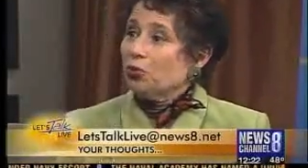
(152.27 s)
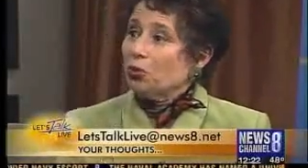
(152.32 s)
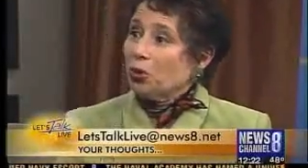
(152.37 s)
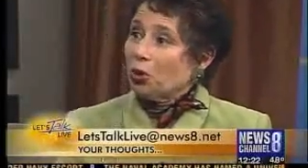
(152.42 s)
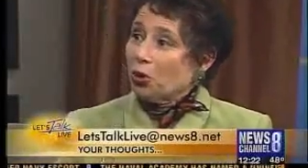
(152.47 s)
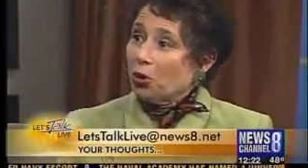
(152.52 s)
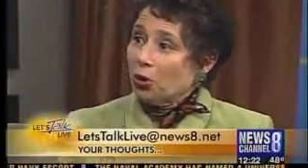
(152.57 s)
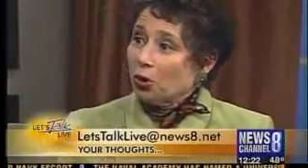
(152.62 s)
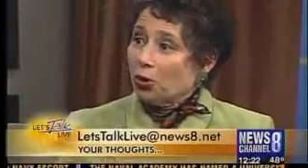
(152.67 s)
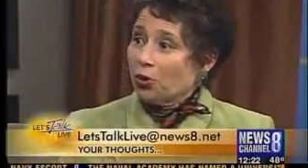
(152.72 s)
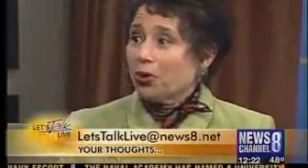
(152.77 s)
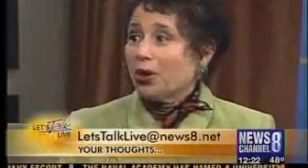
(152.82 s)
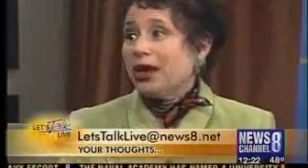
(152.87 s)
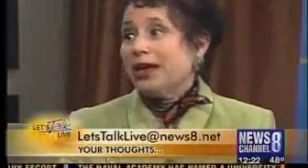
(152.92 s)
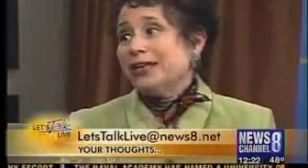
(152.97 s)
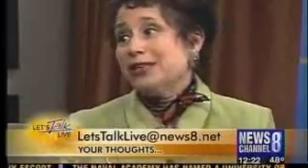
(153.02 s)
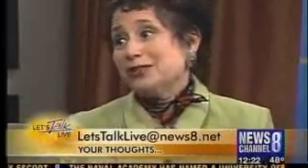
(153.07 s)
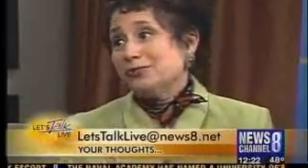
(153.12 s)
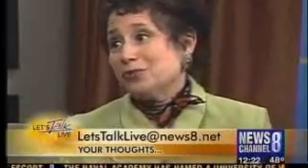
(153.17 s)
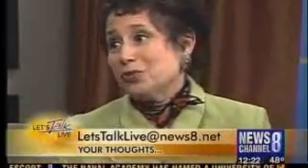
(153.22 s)
more whole
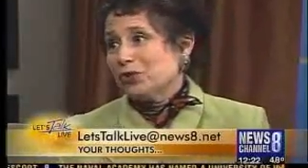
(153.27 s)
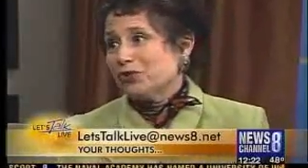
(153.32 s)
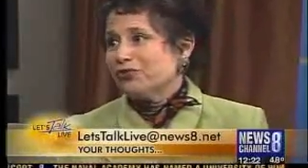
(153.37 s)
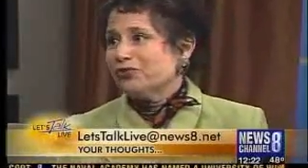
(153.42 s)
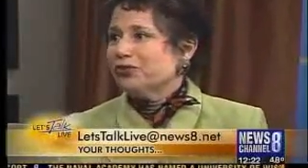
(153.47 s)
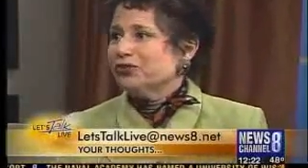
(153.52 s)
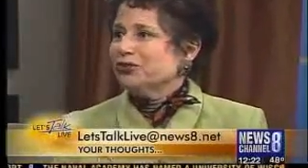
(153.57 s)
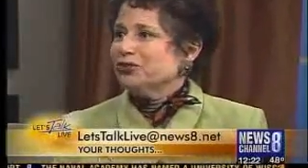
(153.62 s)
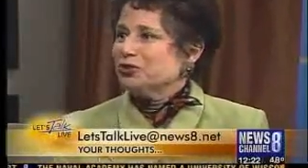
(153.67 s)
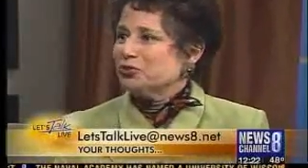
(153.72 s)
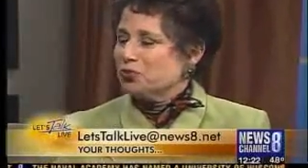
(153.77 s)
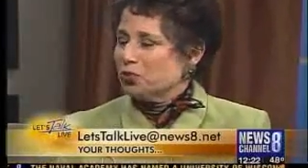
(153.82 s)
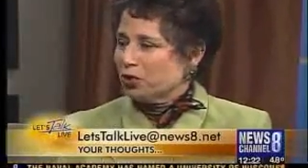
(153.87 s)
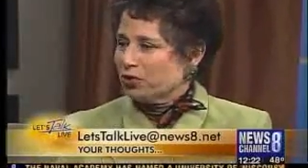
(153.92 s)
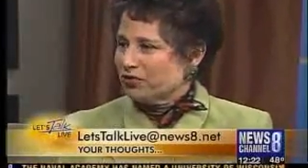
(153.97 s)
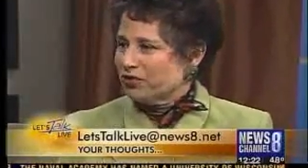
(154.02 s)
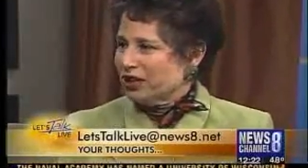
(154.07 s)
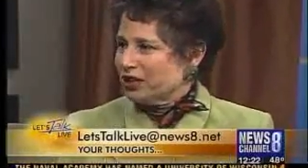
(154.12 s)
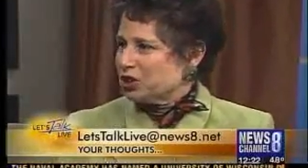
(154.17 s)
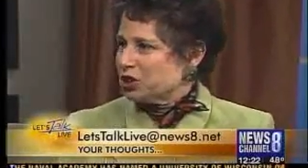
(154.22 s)
grains, more fruits,
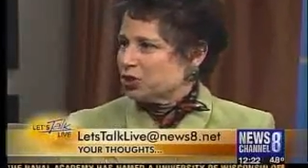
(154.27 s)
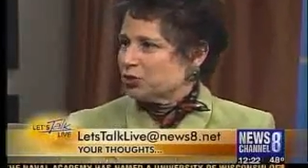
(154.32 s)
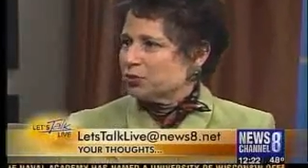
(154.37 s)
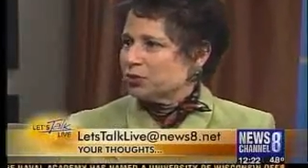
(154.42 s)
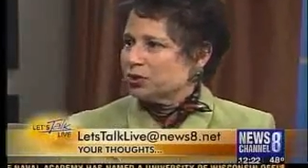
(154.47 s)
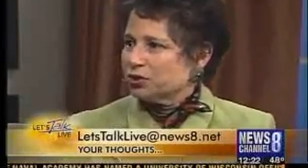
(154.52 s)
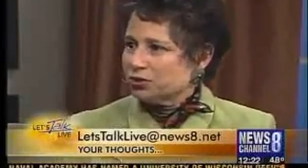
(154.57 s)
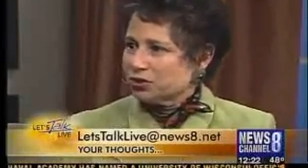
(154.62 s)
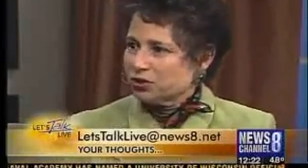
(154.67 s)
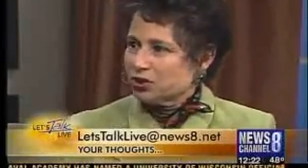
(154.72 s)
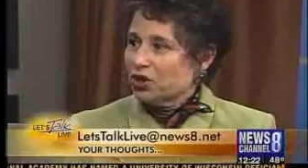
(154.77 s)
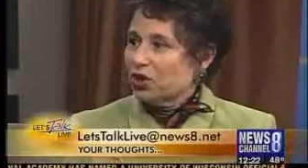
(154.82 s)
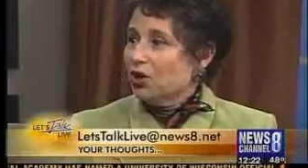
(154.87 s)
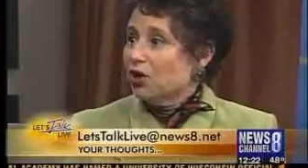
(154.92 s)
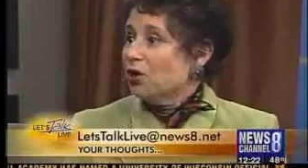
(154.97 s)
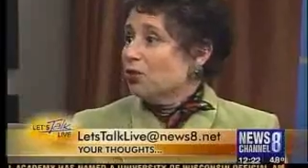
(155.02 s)
more vegetables,